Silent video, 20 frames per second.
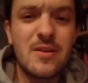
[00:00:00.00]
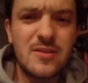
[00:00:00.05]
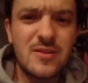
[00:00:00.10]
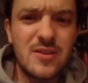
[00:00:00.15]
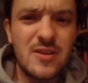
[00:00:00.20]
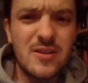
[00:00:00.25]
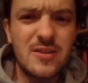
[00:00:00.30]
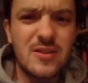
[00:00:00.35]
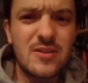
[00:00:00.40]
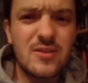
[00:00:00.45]

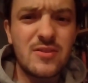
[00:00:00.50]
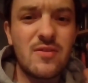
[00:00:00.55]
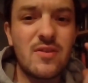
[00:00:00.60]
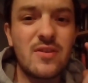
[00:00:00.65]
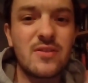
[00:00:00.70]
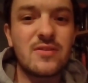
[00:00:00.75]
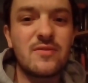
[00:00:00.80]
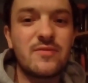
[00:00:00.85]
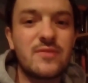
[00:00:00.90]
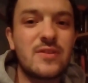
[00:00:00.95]
Jesus
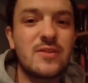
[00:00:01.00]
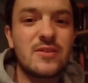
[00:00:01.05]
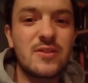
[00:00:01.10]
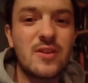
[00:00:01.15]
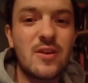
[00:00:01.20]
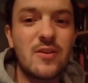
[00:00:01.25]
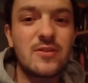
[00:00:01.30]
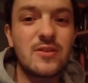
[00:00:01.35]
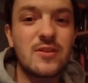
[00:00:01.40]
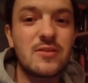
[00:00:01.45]
Christ, I've just
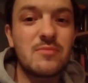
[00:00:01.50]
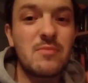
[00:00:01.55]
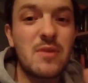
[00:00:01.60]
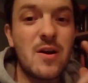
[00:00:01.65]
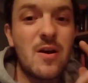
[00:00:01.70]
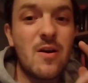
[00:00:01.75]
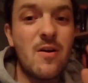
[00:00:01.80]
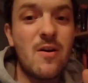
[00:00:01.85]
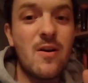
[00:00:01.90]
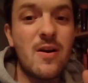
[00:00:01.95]
noticed my
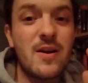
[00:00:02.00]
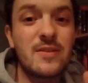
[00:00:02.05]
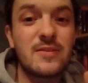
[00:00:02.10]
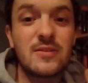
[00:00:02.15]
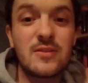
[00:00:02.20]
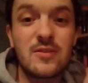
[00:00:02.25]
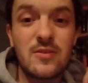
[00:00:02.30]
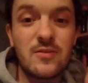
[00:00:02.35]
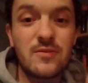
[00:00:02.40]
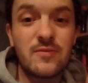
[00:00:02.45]

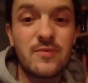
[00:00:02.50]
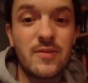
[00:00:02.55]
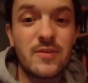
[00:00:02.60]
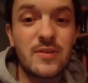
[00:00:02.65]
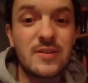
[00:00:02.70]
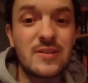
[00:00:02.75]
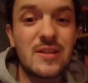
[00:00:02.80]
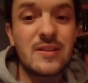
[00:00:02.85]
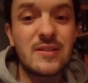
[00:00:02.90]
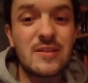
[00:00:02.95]
eyes look very
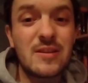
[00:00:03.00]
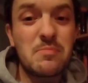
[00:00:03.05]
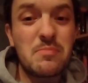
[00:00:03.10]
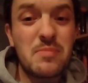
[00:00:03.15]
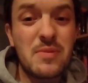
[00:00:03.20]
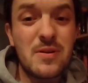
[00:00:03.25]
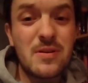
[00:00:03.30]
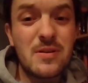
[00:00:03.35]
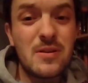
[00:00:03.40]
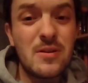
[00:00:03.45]
slitty,
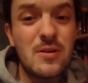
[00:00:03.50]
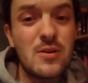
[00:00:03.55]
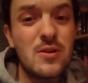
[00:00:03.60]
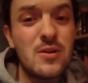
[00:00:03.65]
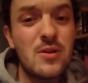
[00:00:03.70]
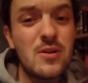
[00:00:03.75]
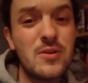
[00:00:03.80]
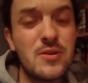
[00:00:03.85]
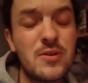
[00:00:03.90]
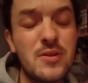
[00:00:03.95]
but
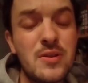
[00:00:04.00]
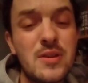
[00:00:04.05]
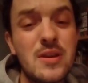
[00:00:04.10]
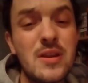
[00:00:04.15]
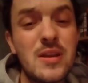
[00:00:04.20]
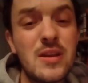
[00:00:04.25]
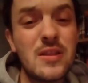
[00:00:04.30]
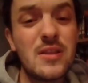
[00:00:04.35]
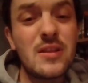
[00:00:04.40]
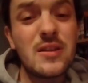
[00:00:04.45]

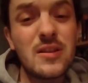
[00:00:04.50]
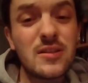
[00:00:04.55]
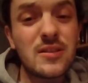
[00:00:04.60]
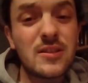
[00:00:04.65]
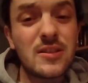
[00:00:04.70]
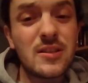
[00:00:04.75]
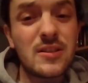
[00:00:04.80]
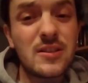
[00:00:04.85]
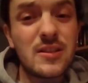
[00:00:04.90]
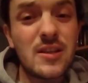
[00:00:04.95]

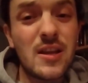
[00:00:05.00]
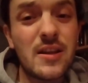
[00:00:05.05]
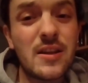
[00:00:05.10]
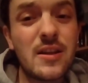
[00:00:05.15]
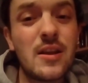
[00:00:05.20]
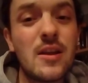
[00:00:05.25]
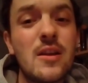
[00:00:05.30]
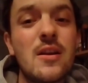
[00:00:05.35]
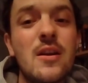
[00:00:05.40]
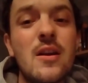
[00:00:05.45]
needless to say,
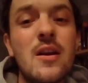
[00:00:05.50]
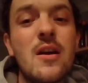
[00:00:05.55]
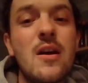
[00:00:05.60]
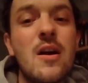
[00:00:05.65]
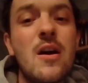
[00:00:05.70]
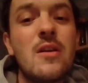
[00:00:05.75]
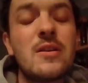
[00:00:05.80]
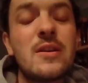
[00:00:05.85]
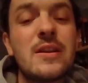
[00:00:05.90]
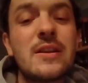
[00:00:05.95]

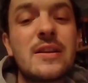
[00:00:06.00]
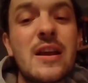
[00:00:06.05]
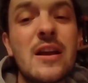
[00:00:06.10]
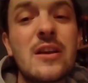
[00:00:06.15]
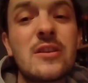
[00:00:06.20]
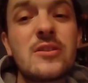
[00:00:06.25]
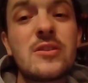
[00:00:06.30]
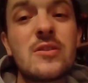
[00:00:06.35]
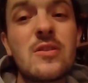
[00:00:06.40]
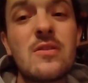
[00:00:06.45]
I'm going to
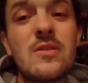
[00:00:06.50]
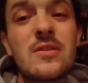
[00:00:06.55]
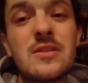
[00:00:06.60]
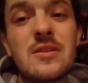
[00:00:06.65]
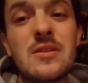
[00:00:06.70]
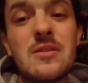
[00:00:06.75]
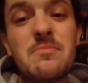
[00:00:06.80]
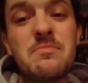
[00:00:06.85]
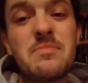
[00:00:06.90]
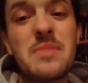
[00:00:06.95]
catch you guys
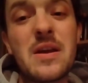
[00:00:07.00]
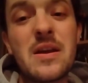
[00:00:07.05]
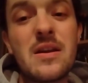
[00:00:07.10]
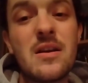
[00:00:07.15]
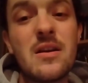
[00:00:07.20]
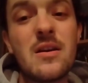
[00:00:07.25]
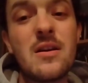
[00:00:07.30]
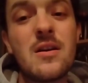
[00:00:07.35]
in a bit.